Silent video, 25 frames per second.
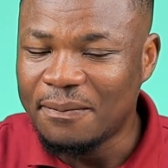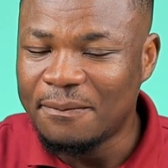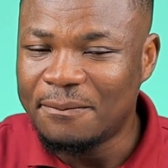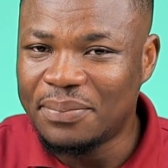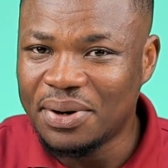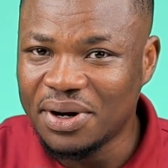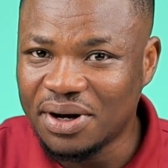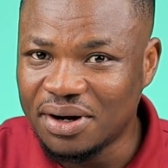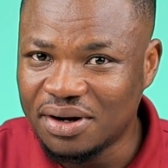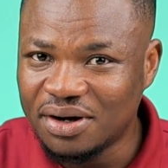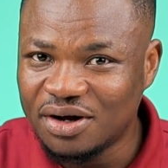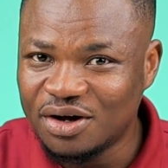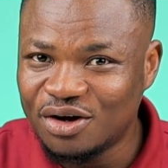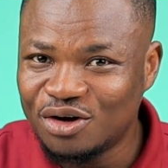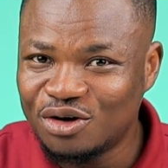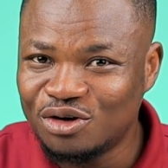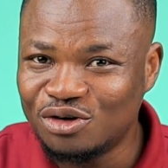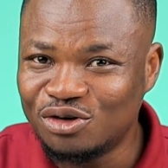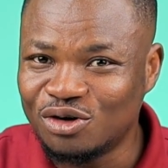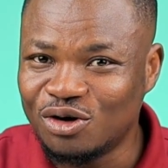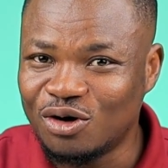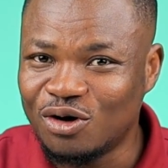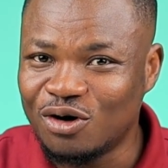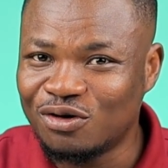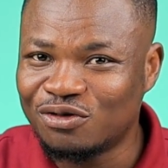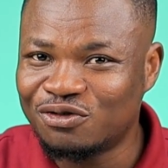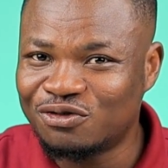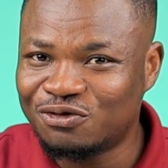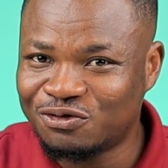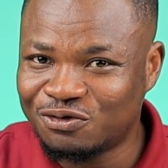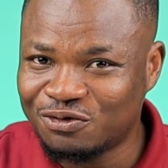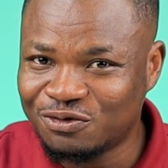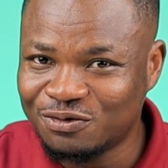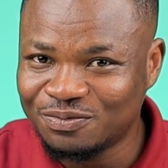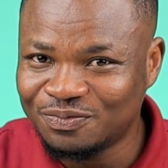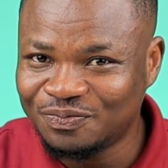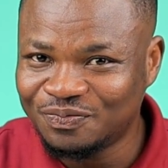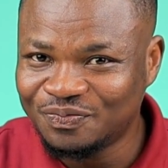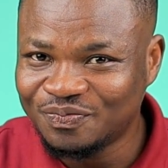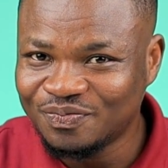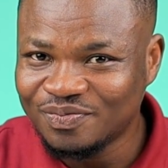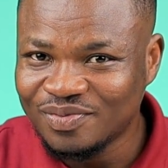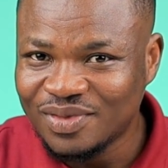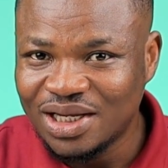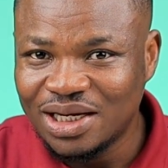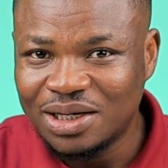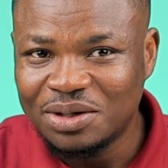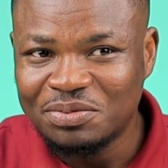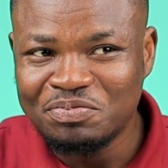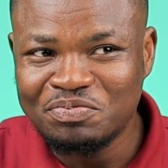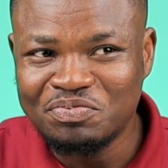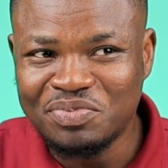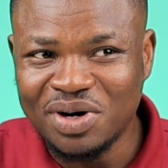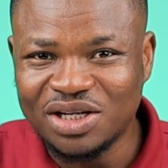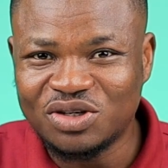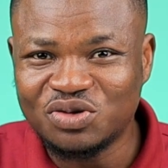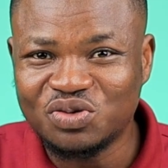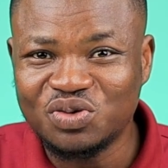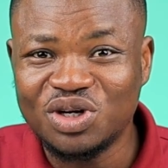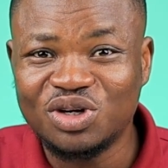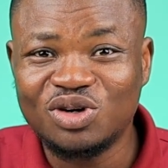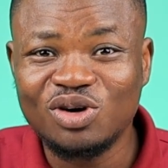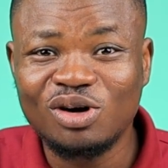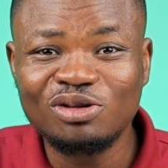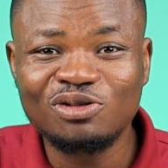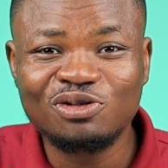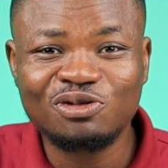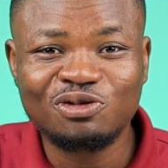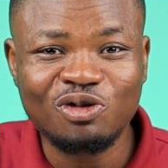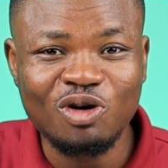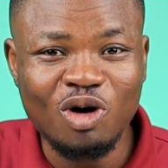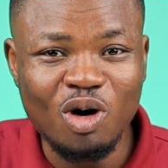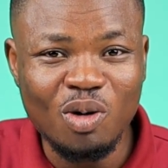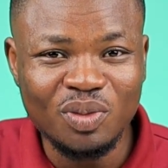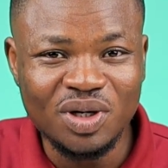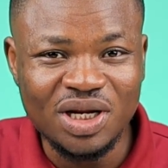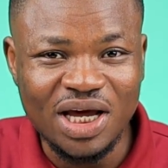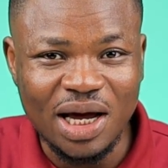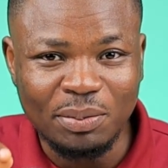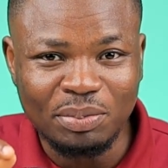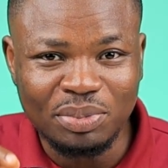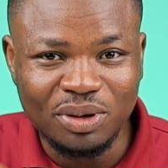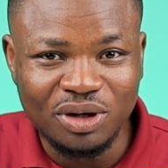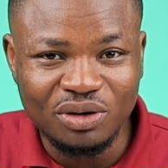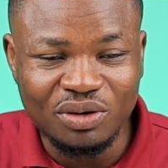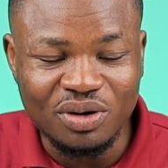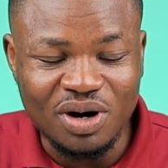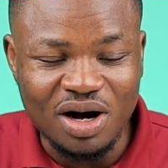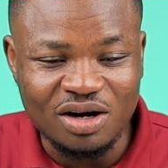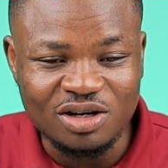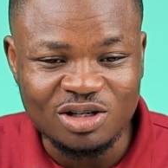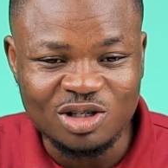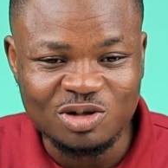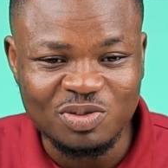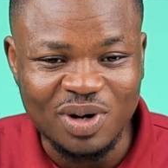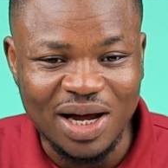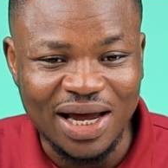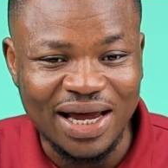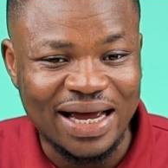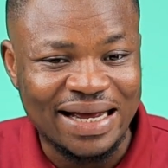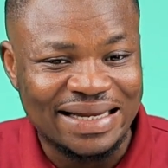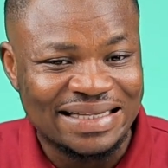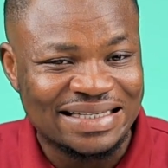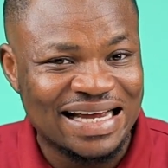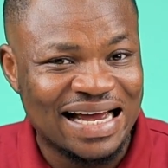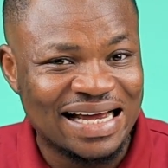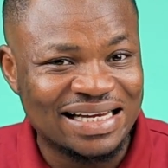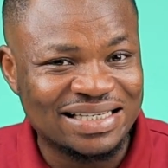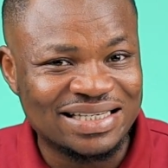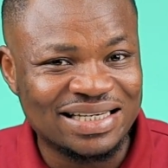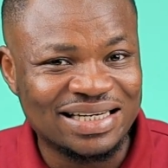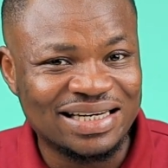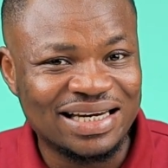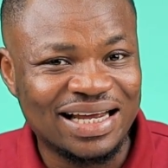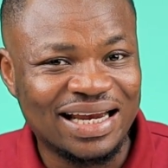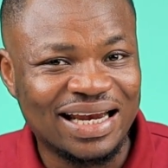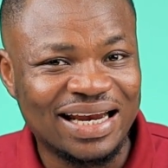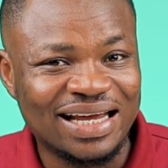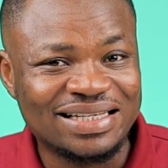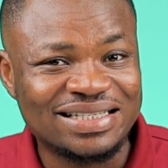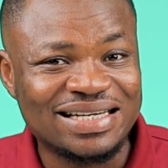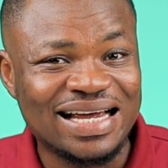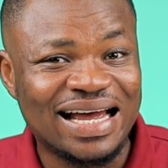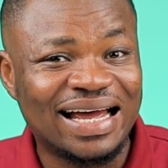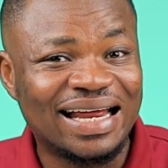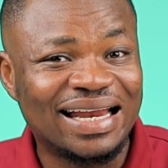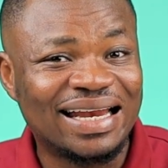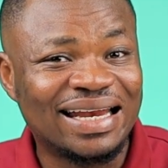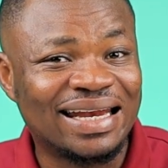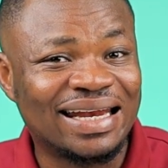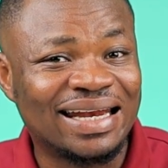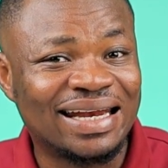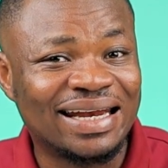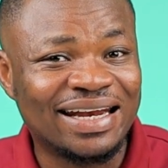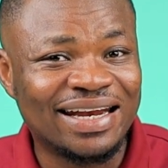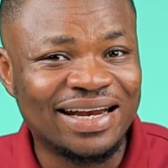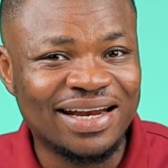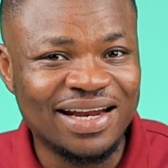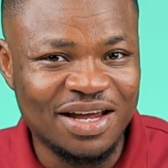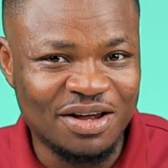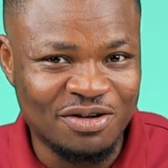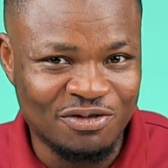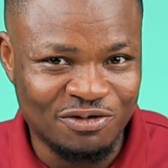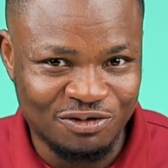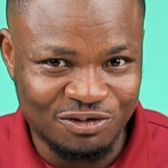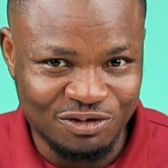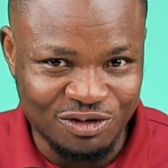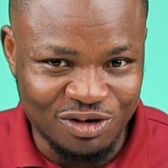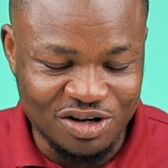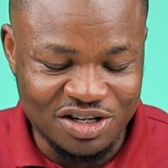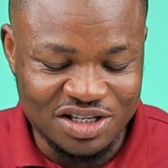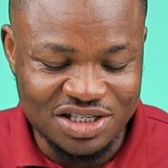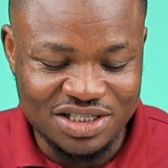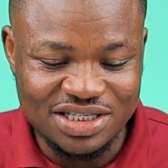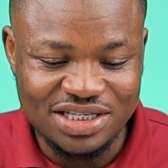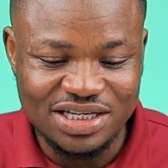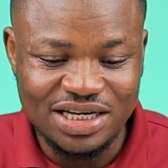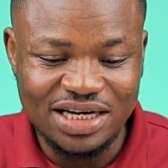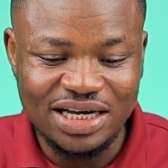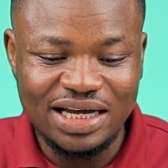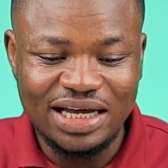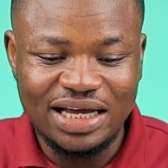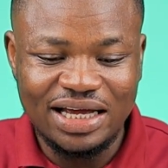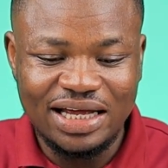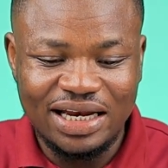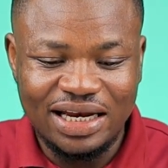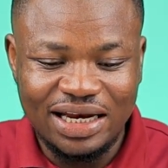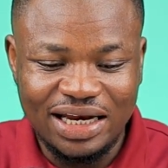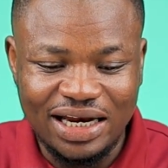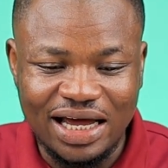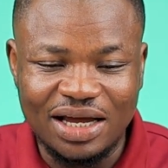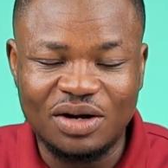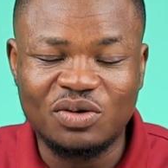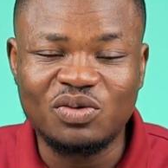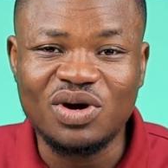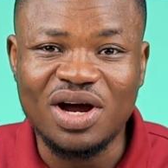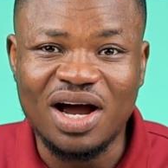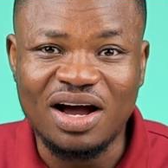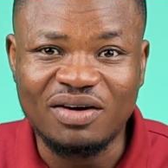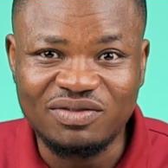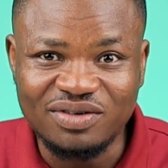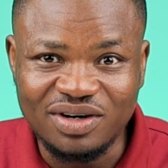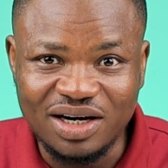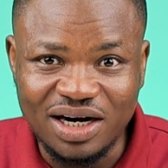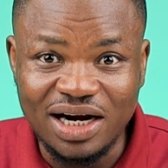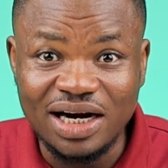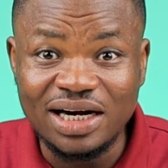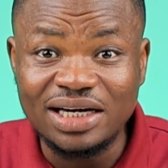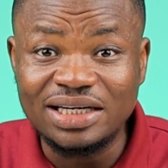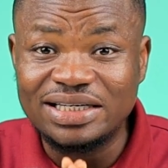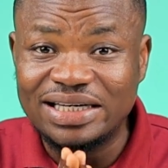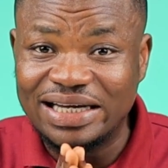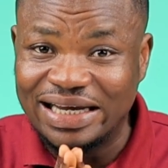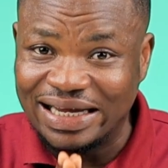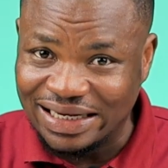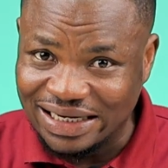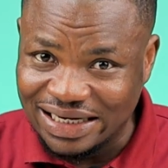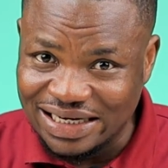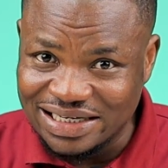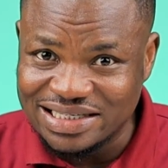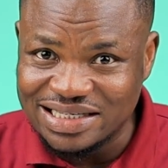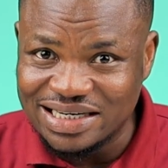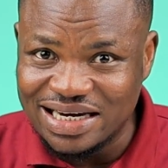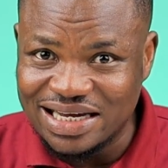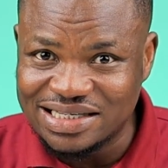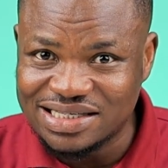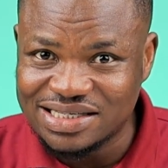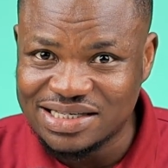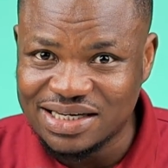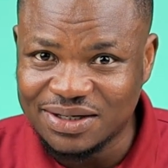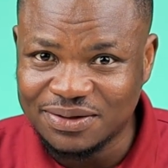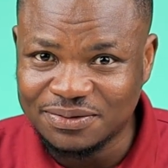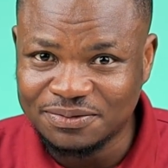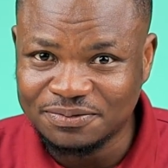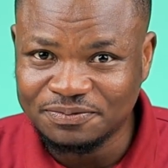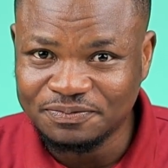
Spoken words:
p, nor f. But we don't form their plurals by attaching the letter n in front, like we have learned in this lesson.